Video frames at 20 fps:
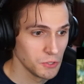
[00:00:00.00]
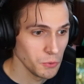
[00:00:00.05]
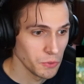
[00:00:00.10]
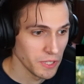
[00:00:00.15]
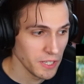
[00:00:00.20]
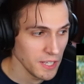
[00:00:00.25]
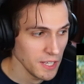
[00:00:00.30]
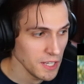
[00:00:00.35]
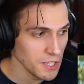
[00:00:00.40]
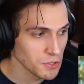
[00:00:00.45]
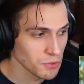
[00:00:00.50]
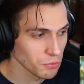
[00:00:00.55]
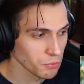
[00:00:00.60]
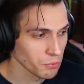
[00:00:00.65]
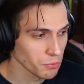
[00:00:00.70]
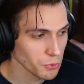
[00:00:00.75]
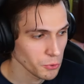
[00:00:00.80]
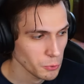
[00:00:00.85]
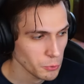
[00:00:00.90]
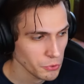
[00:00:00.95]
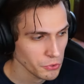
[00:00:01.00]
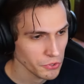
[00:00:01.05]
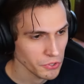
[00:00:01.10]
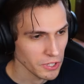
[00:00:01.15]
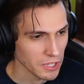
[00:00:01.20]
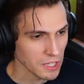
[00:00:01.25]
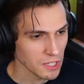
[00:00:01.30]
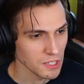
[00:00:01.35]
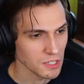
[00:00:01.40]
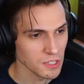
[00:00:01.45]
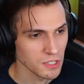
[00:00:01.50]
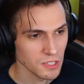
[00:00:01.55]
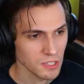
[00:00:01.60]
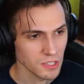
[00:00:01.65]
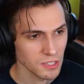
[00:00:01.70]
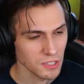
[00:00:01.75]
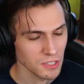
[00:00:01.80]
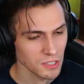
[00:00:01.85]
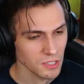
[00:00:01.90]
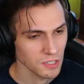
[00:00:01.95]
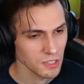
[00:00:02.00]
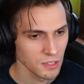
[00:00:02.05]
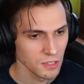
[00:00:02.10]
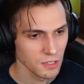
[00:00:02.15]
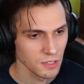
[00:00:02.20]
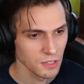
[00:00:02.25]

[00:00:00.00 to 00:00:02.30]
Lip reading: Dude, he is ruthless.